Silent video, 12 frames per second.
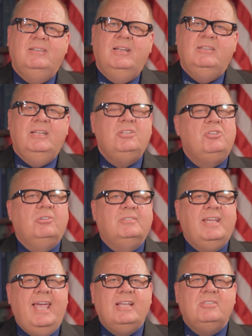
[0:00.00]
A digital
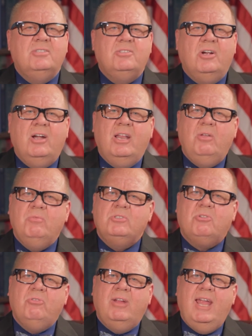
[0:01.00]
tax attorney
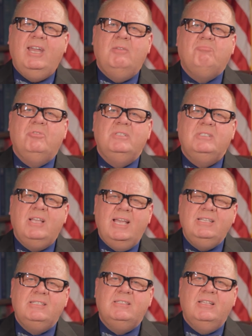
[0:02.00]
was created
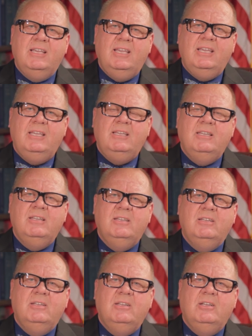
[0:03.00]
precisely
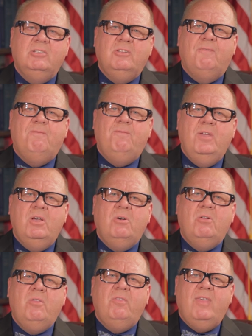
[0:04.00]
to
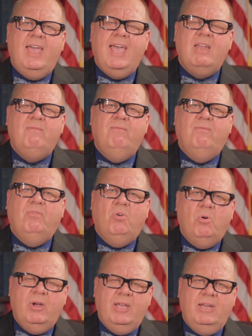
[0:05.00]
fill that
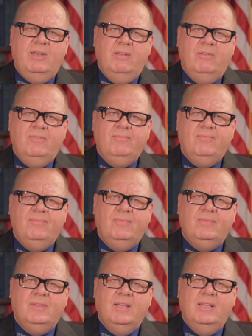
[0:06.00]
void.
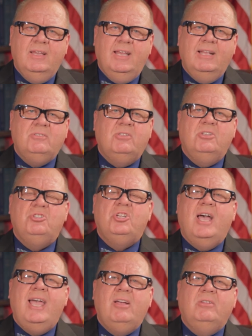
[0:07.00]
It's the
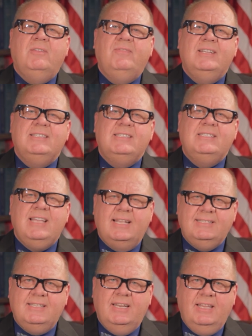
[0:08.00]
child of
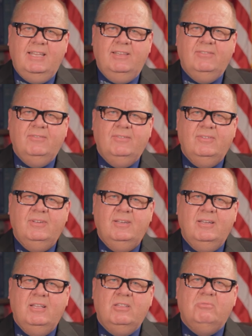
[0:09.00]
necessity,
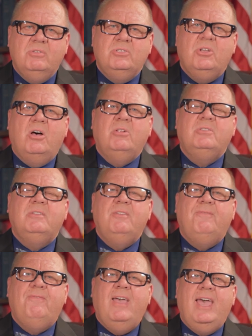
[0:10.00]
the result of
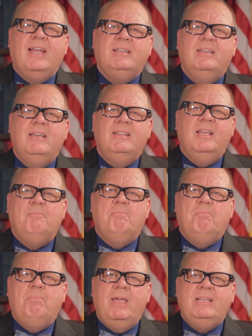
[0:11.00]
the fact that
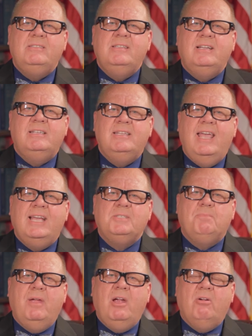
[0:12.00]
basic
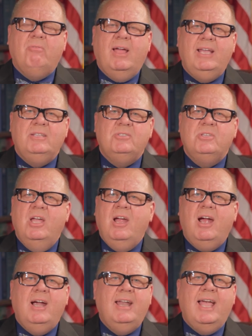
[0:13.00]
taxpayer rights
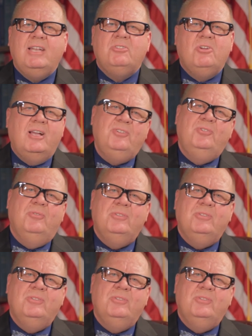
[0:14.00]
are not taught to